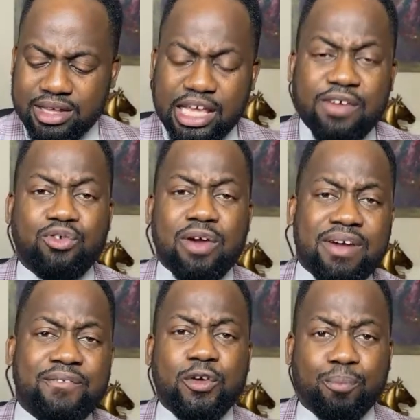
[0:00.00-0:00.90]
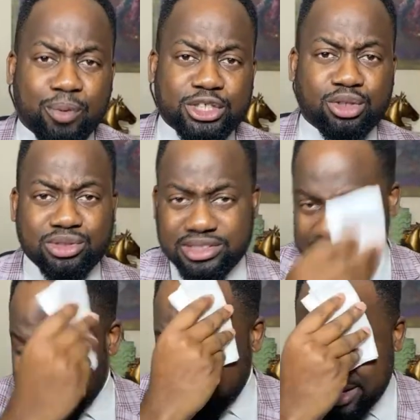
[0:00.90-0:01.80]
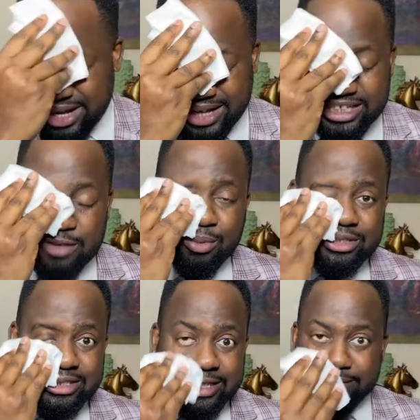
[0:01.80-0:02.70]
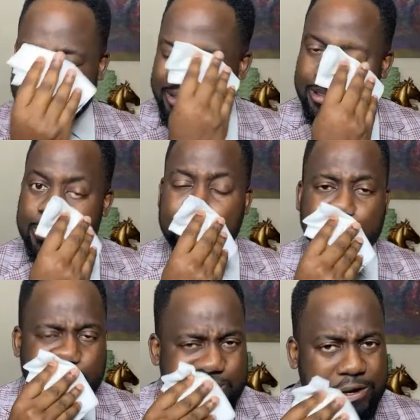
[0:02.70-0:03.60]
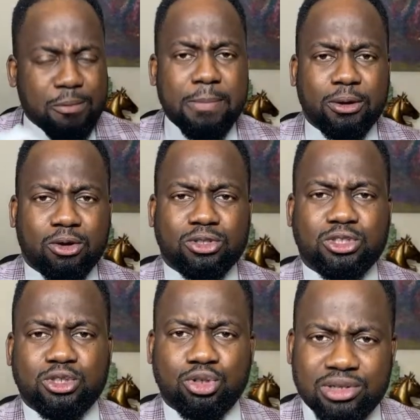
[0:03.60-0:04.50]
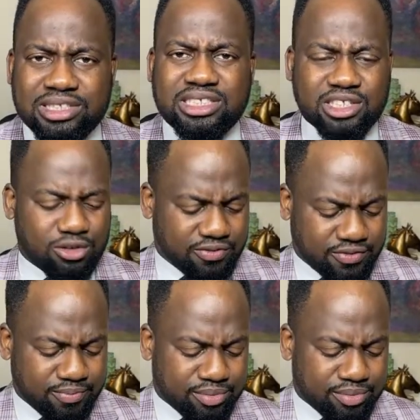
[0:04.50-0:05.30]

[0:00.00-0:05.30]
If you ever feel pressure to sell at any point in time, it could be because you're not listening enough.